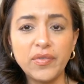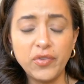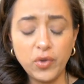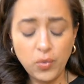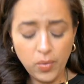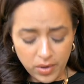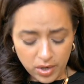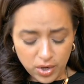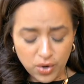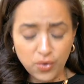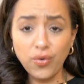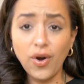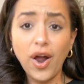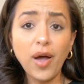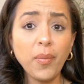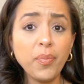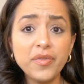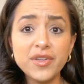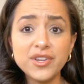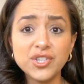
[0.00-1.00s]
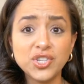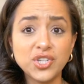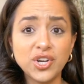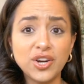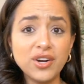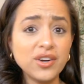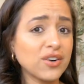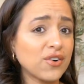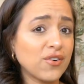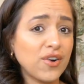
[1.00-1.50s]
If you want to crop this
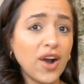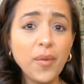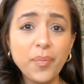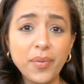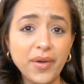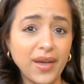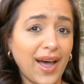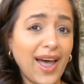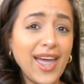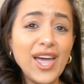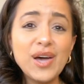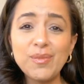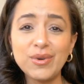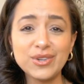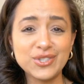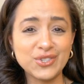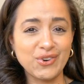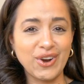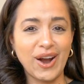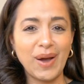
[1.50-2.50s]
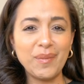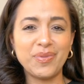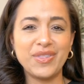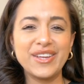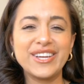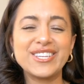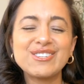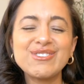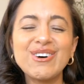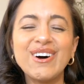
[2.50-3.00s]
shirt, crop it. I almost cropped
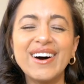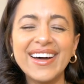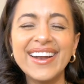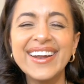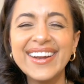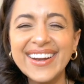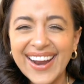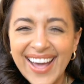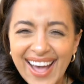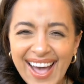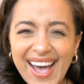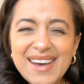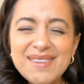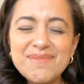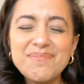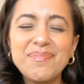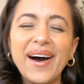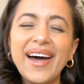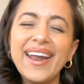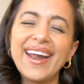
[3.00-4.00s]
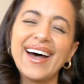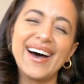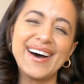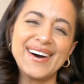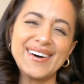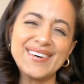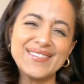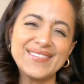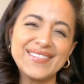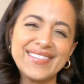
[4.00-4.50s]
this one. but
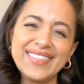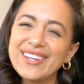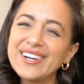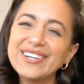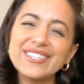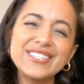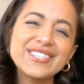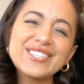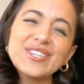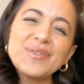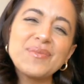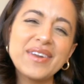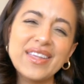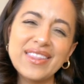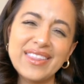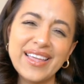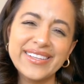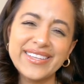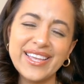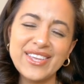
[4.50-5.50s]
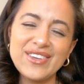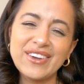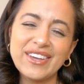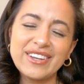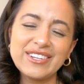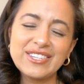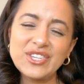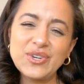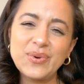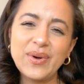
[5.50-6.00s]
um, there are just so many things that you
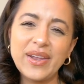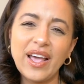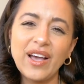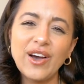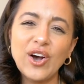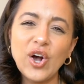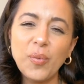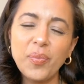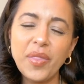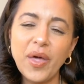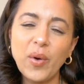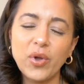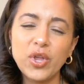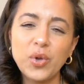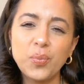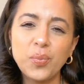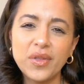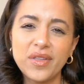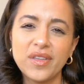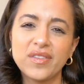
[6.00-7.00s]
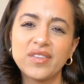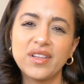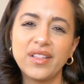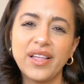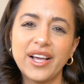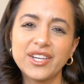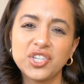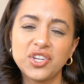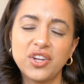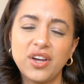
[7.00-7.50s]
can do. And I hope that when you put this
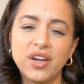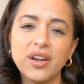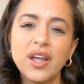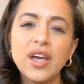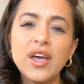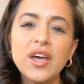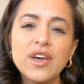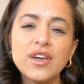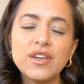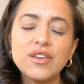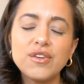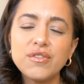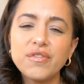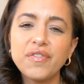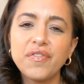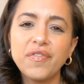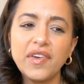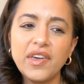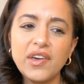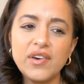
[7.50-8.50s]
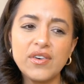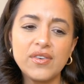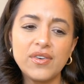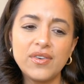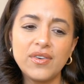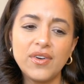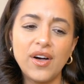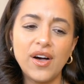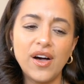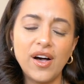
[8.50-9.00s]
collection on, you
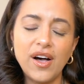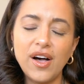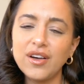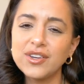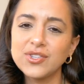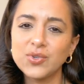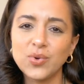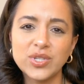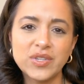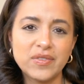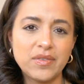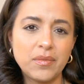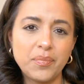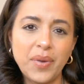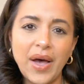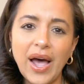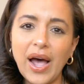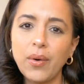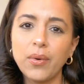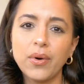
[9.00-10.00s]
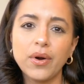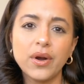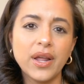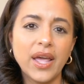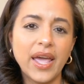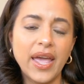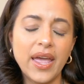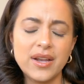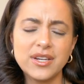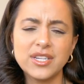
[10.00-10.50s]
feel all sorts of
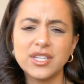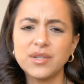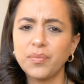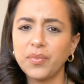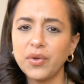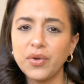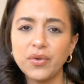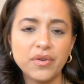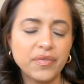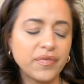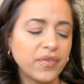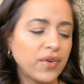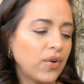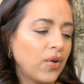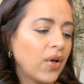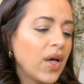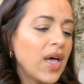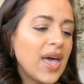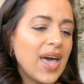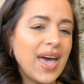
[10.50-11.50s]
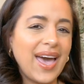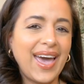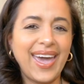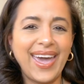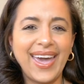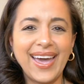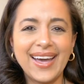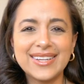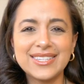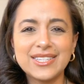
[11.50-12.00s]
empowered and beautiful
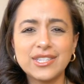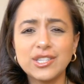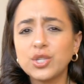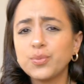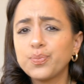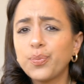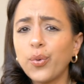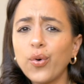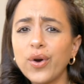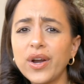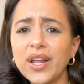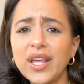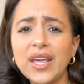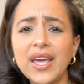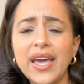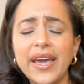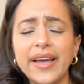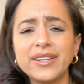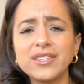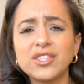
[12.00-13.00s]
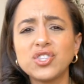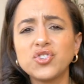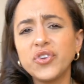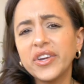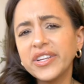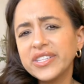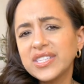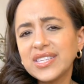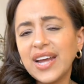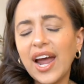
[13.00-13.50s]
and sporty and
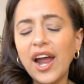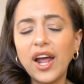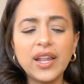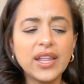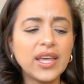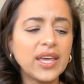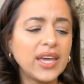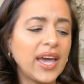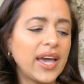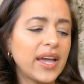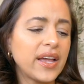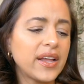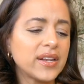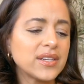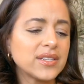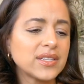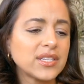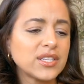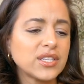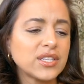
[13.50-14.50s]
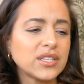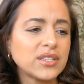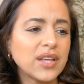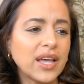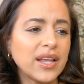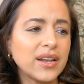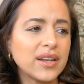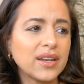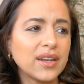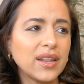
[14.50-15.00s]
street styly and,
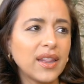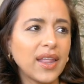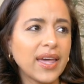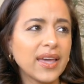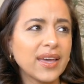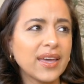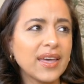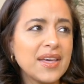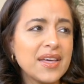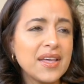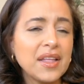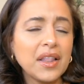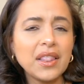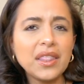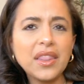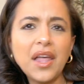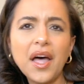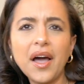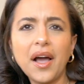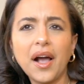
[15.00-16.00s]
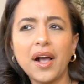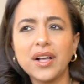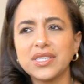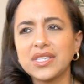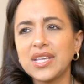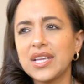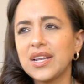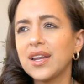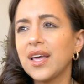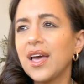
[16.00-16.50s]
and like
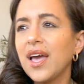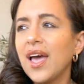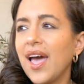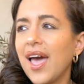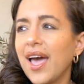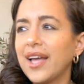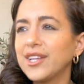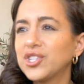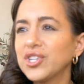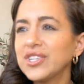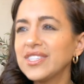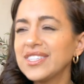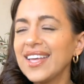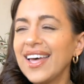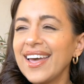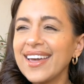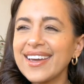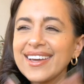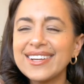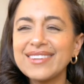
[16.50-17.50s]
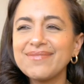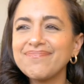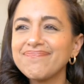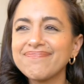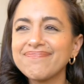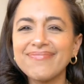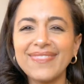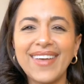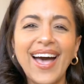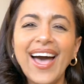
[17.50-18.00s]
luxe and, and just like,
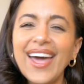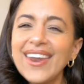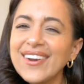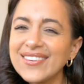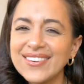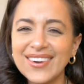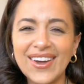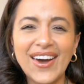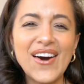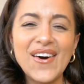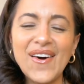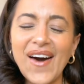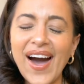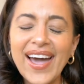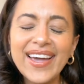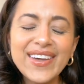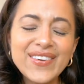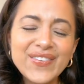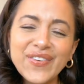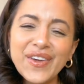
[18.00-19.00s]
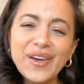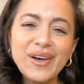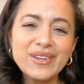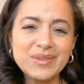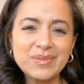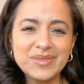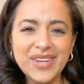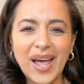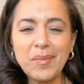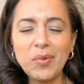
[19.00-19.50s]
I don't know. I feel
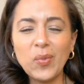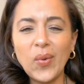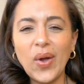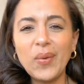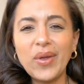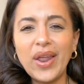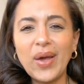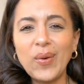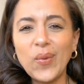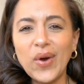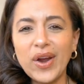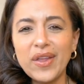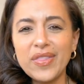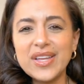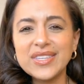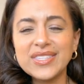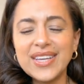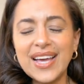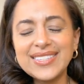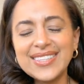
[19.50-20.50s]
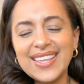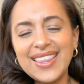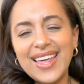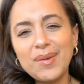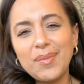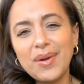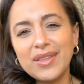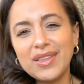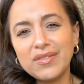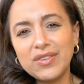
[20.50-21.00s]
some type of way when I wear this. I said that
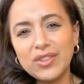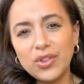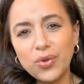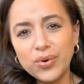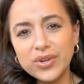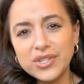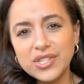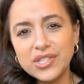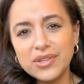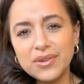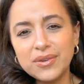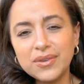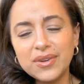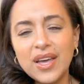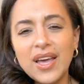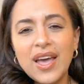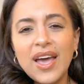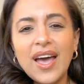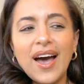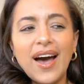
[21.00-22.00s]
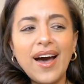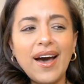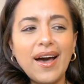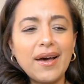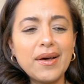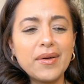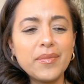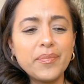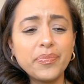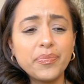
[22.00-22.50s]
about the velour suit,
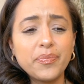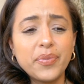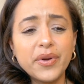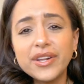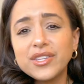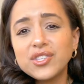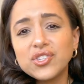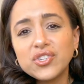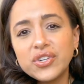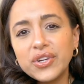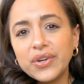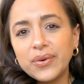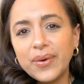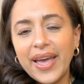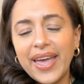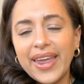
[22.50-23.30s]
um, but it's true.